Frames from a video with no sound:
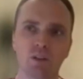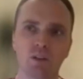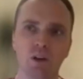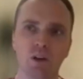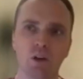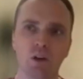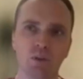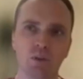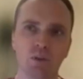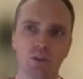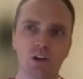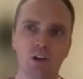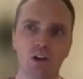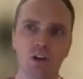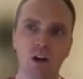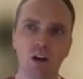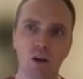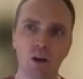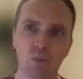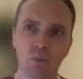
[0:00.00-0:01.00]
over
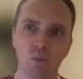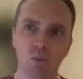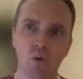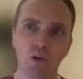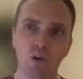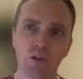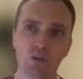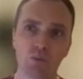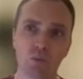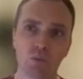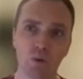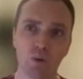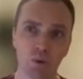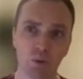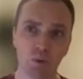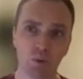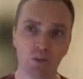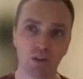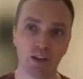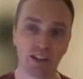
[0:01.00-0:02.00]
time was when we
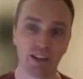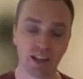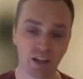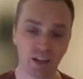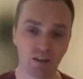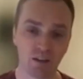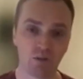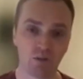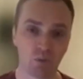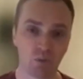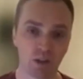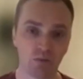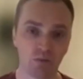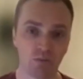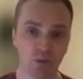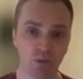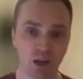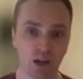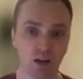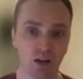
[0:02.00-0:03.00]
were like, hey, look,
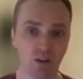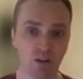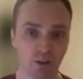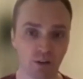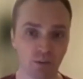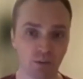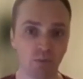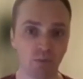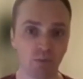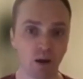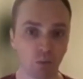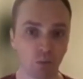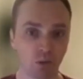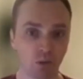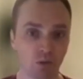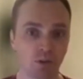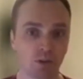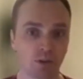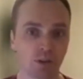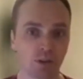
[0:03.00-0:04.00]
we are going to be
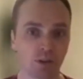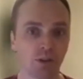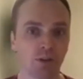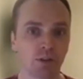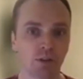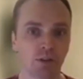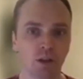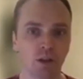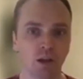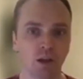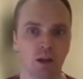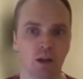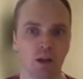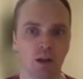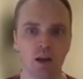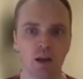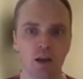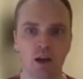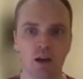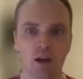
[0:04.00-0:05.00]
publishing this.
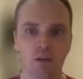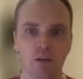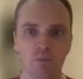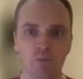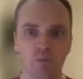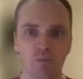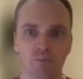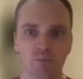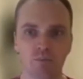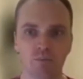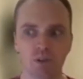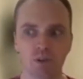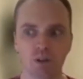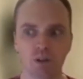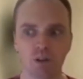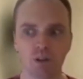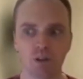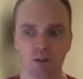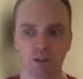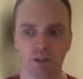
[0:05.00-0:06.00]

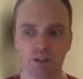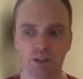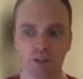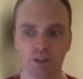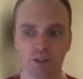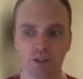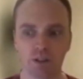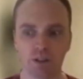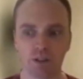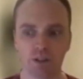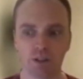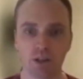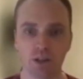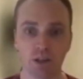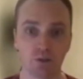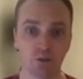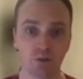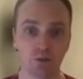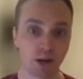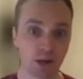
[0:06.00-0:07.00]
The
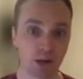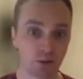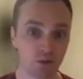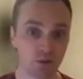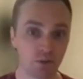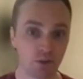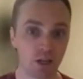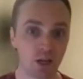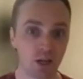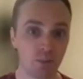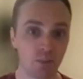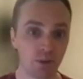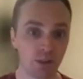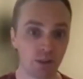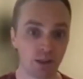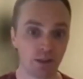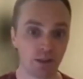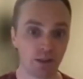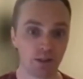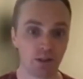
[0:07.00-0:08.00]
director of the
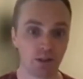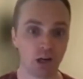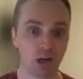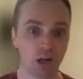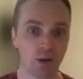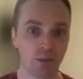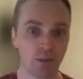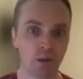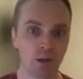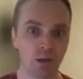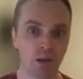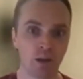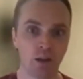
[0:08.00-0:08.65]
company at the time,